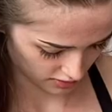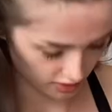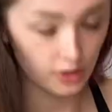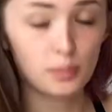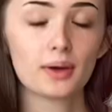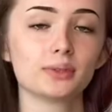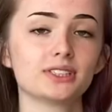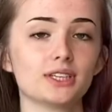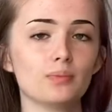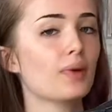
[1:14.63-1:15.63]
you'll be able to
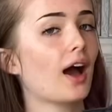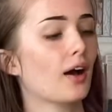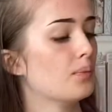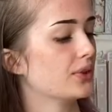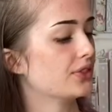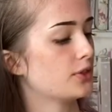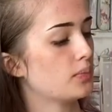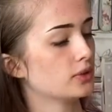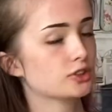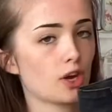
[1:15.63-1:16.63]
see better, but the
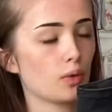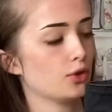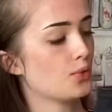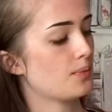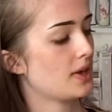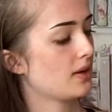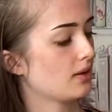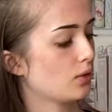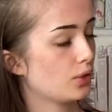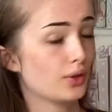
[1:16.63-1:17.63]
buttons go all the way up
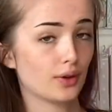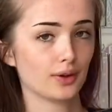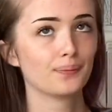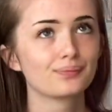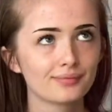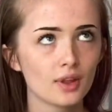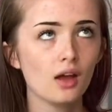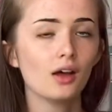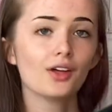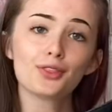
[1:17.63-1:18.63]
here.
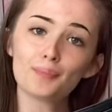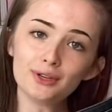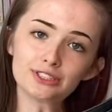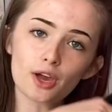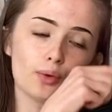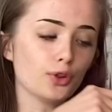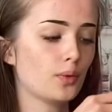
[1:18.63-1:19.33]
The buttons go all